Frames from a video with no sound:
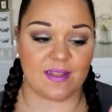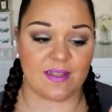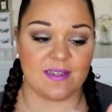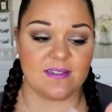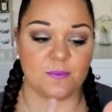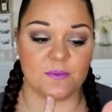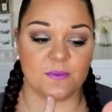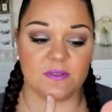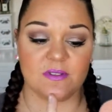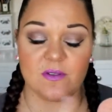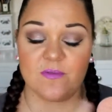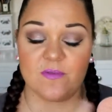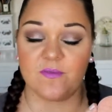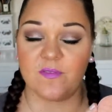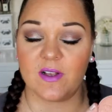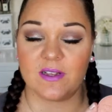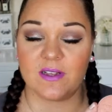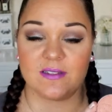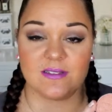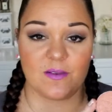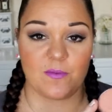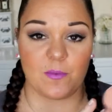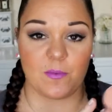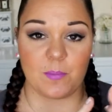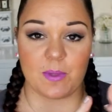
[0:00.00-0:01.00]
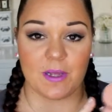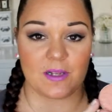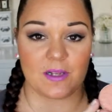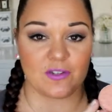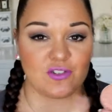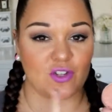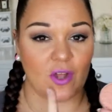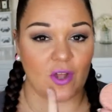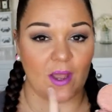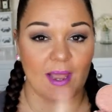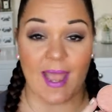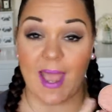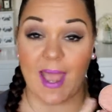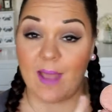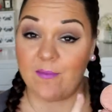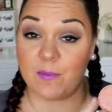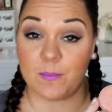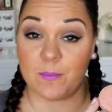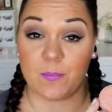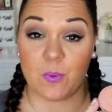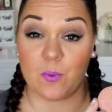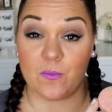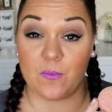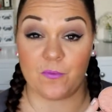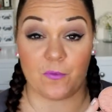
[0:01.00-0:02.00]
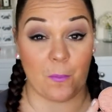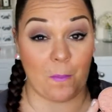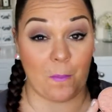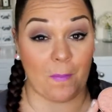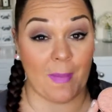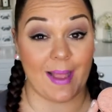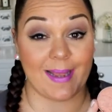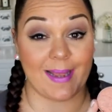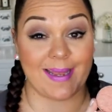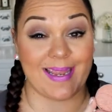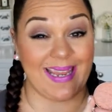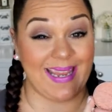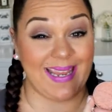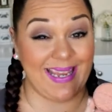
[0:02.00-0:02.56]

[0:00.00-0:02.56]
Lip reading: This was the first ever blush that I ever bought from MAC